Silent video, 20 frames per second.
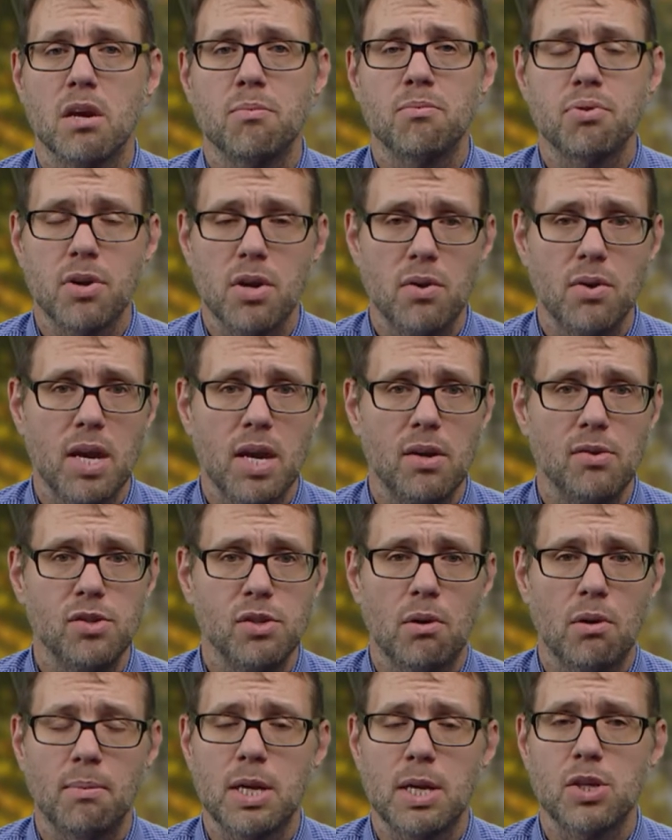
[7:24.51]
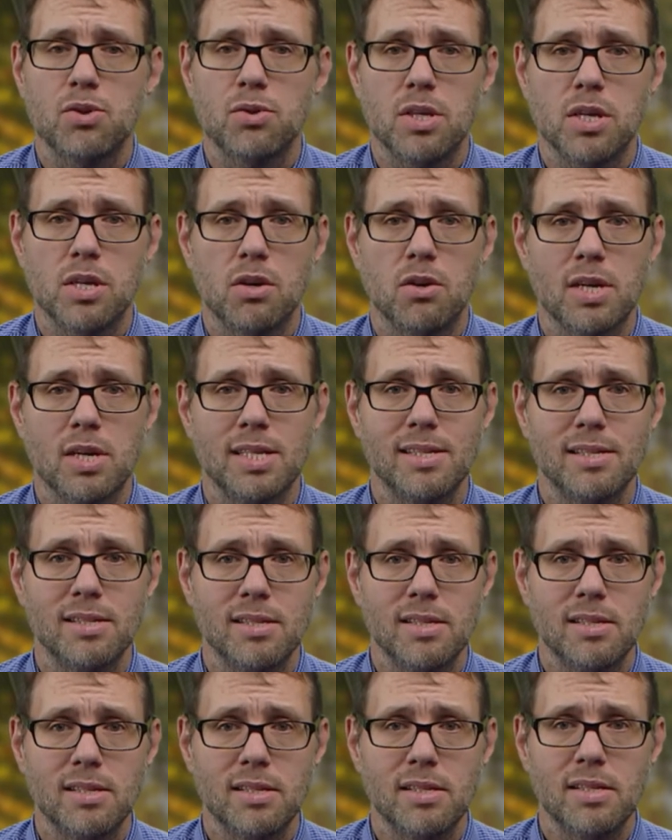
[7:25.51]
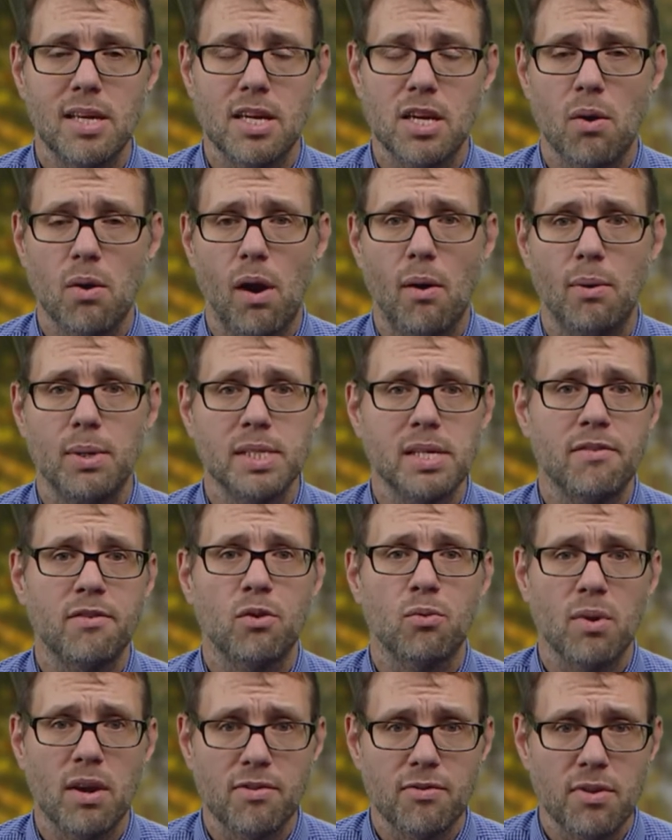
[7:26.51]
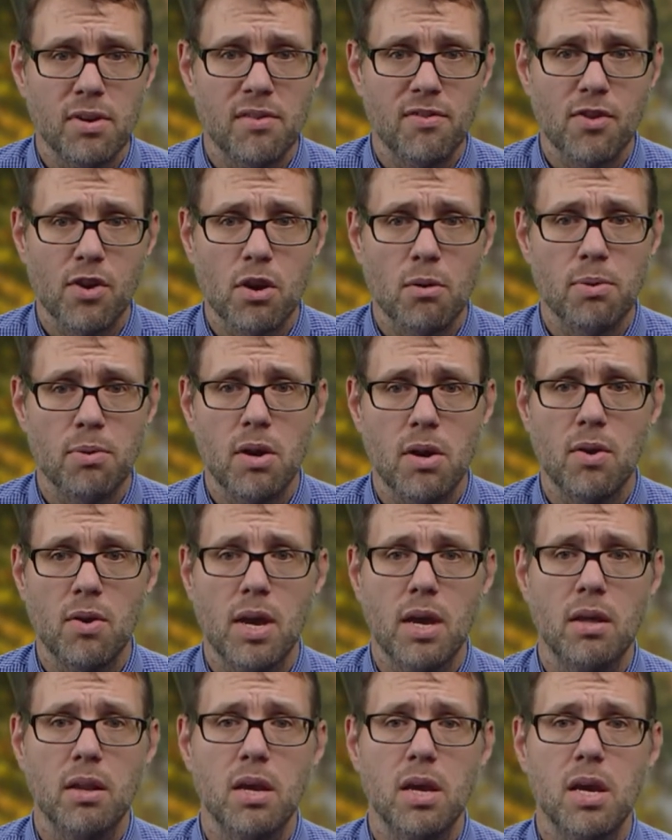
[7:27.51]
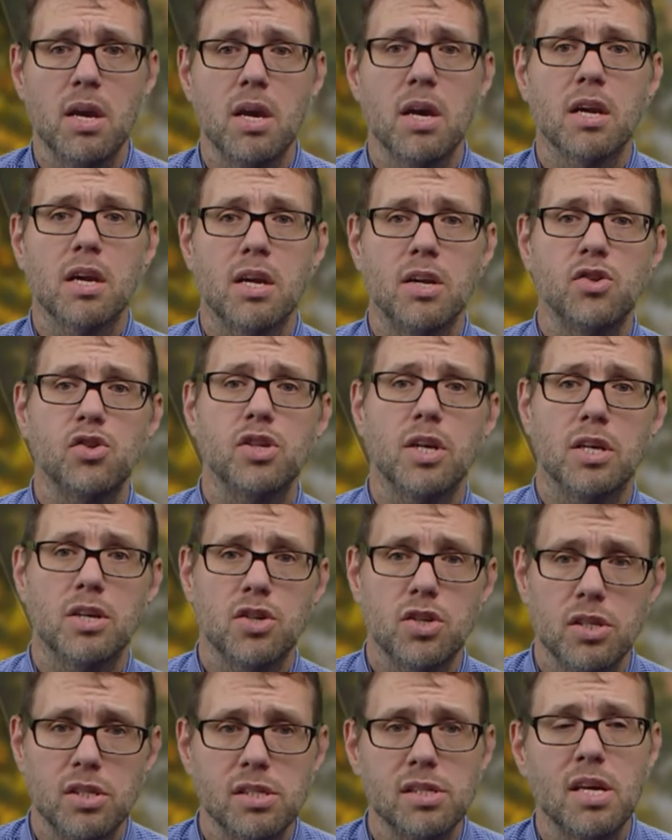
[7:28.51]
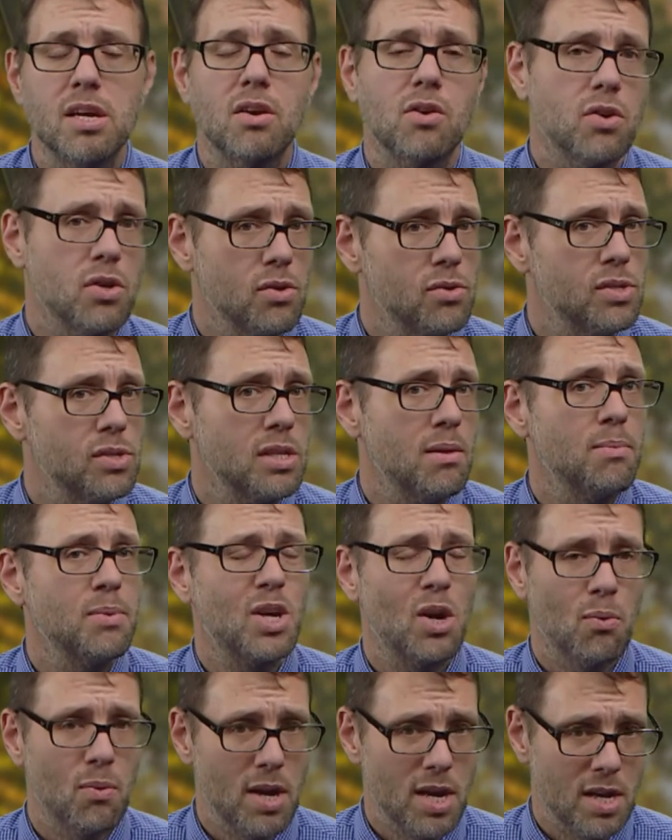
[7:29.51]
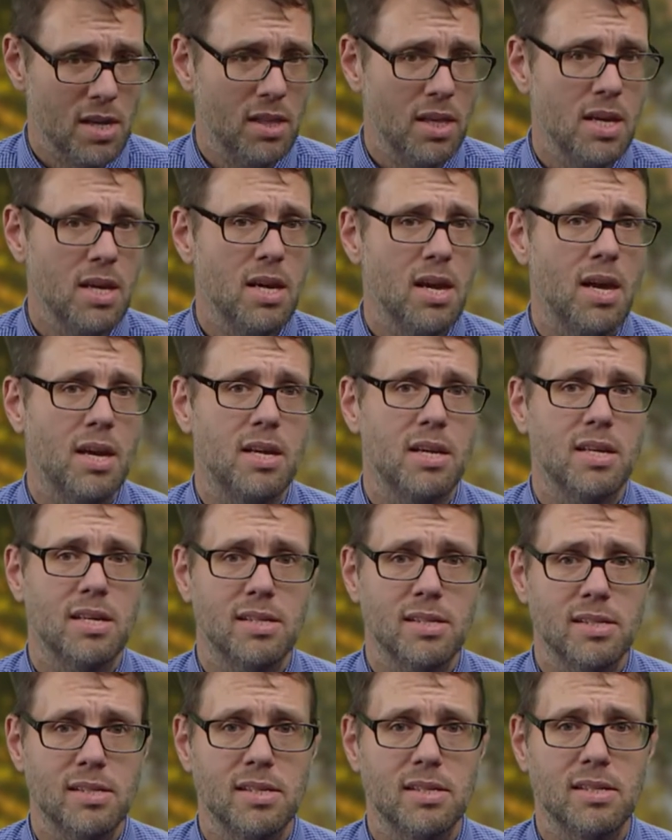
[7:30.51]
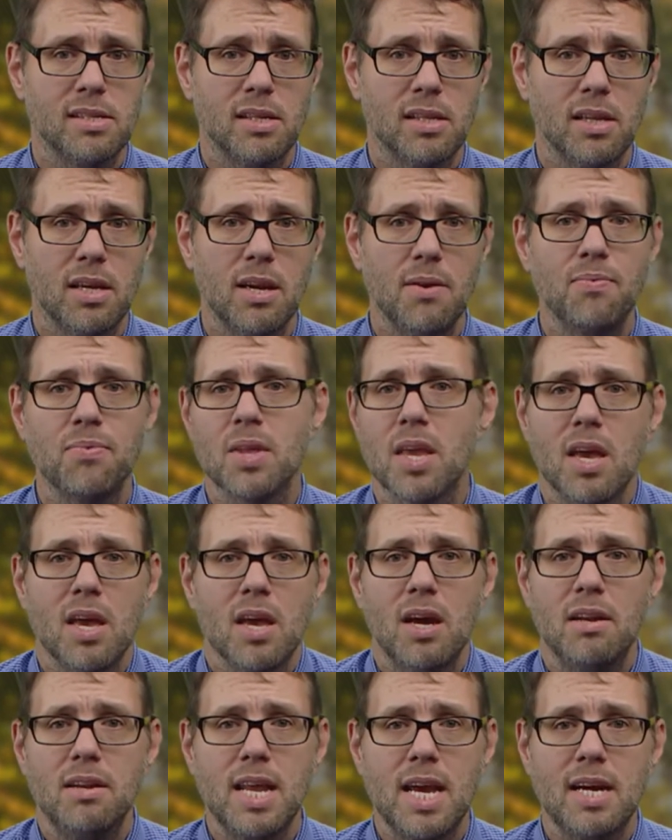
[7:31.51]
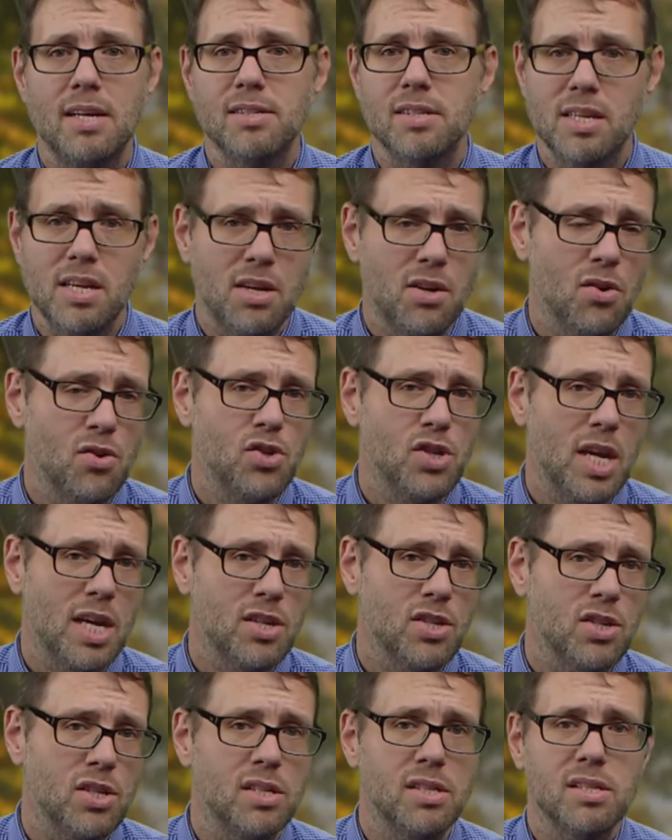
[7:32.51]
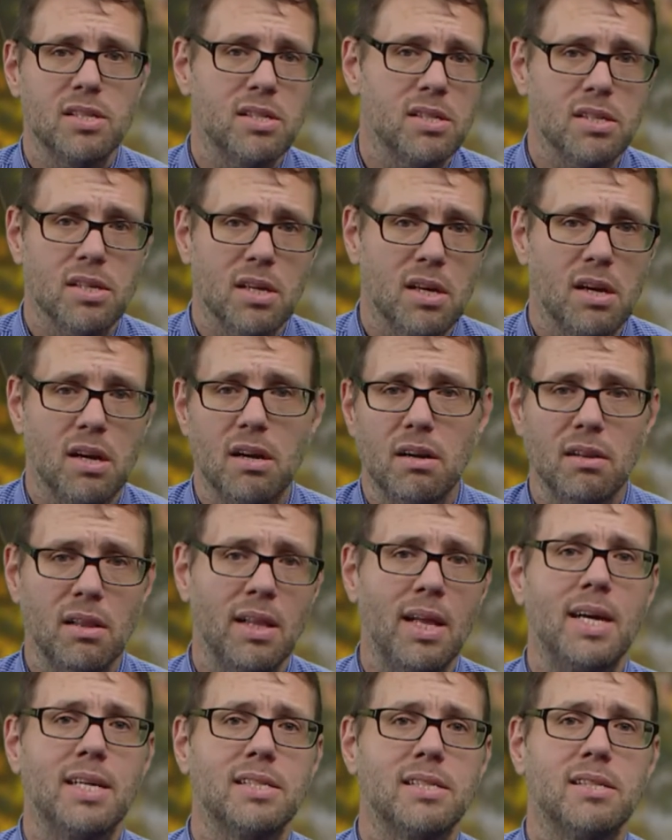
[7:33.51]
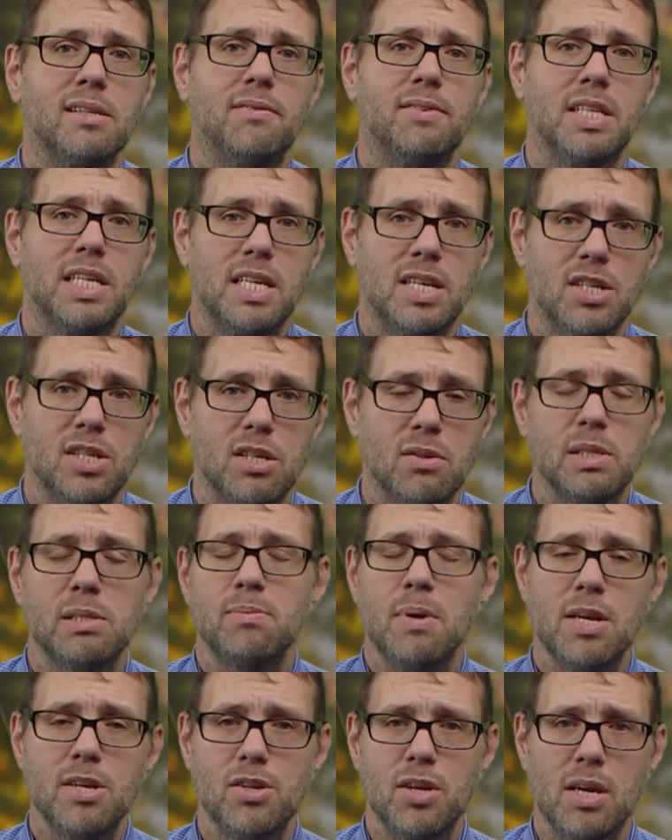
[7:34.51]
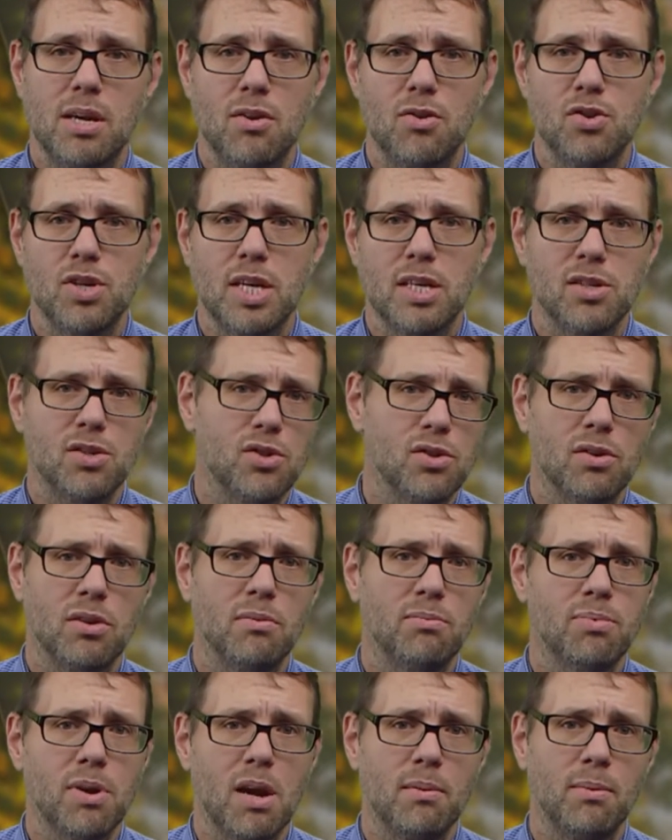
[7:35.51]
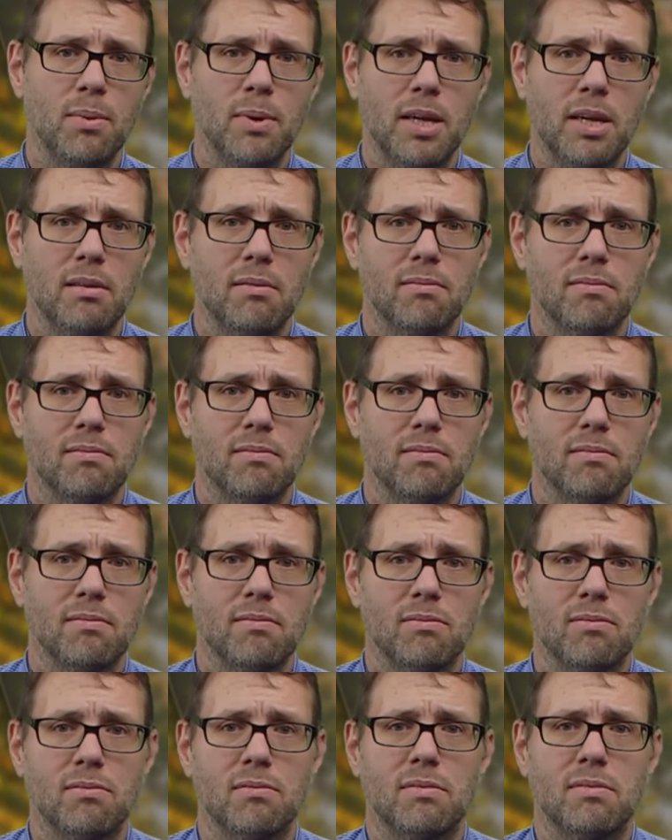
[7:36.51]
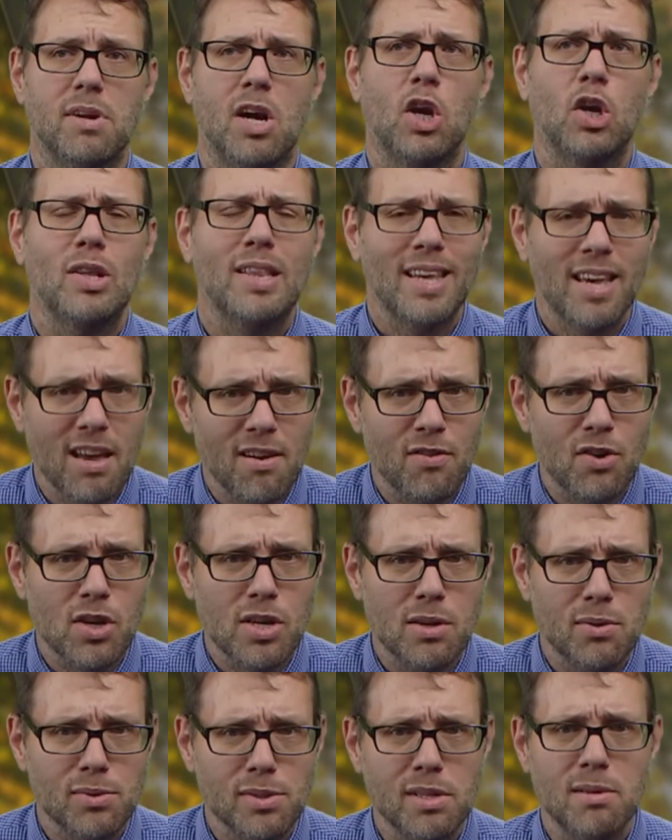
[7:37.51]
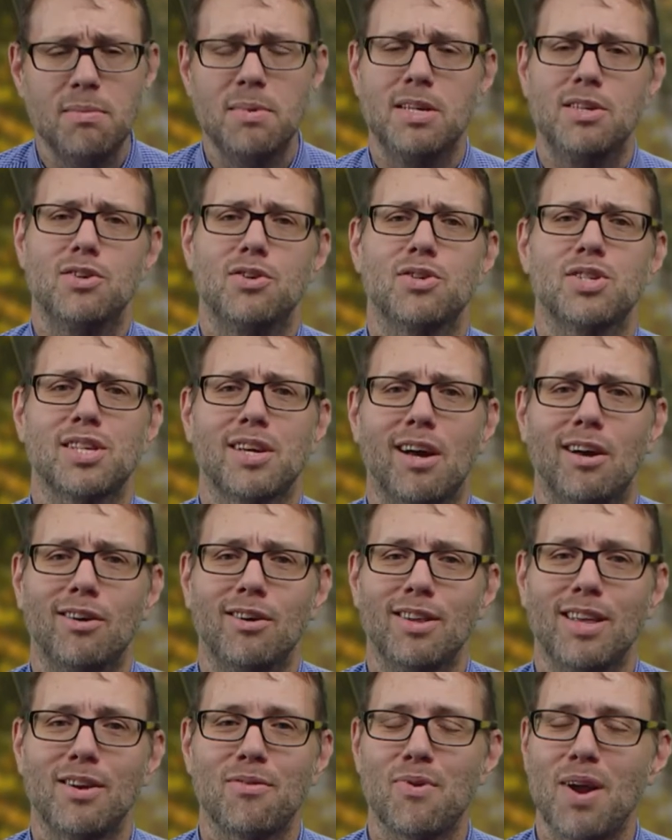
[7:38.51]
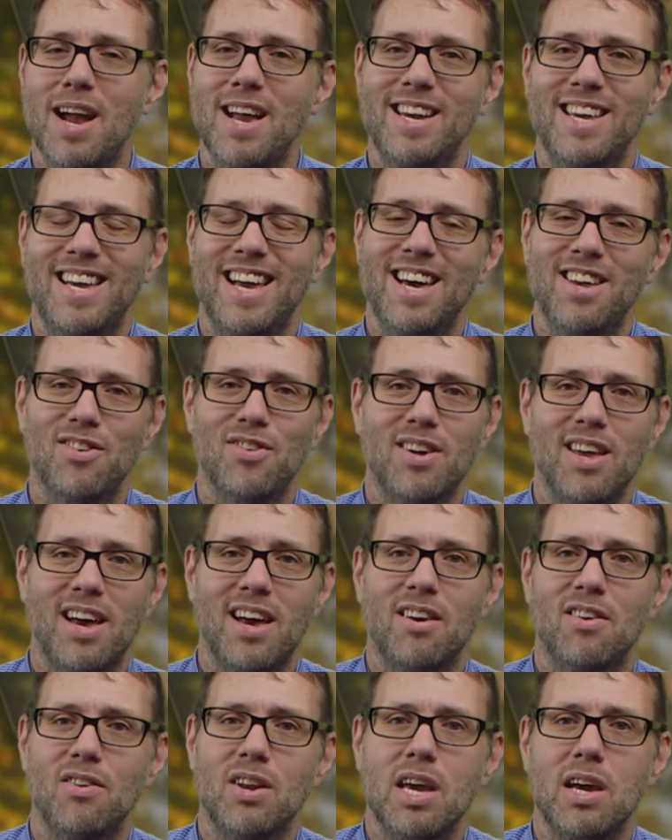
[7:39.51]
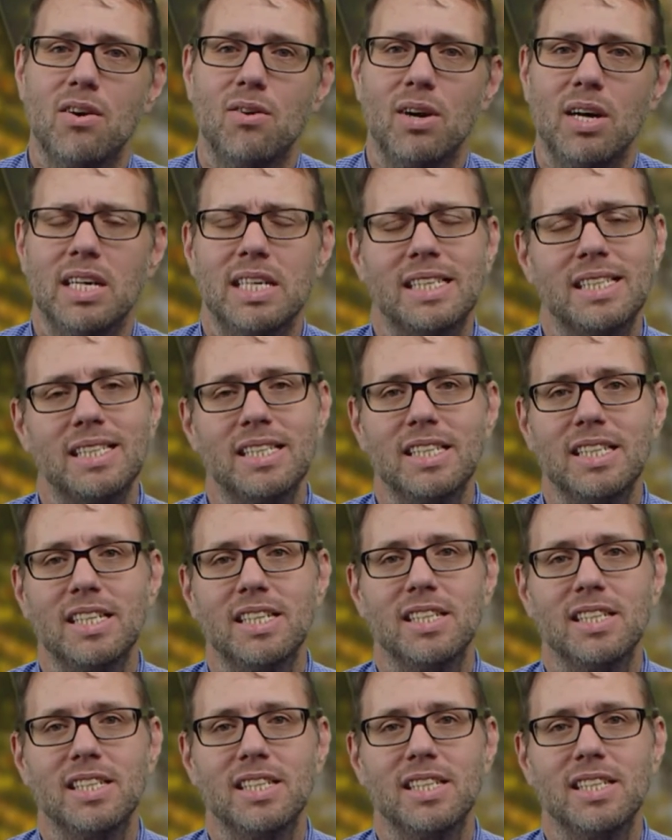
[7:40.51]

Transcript: Pronouns, you want to make sure that you're consistent, that you always have a referent for your pronoun. Conjunctions, that you're using them correctly and consistently. Nouns and interjections are less of an issue, especially interjections. You'll probably hardly ever use them in your scholarly writing. I don't know. I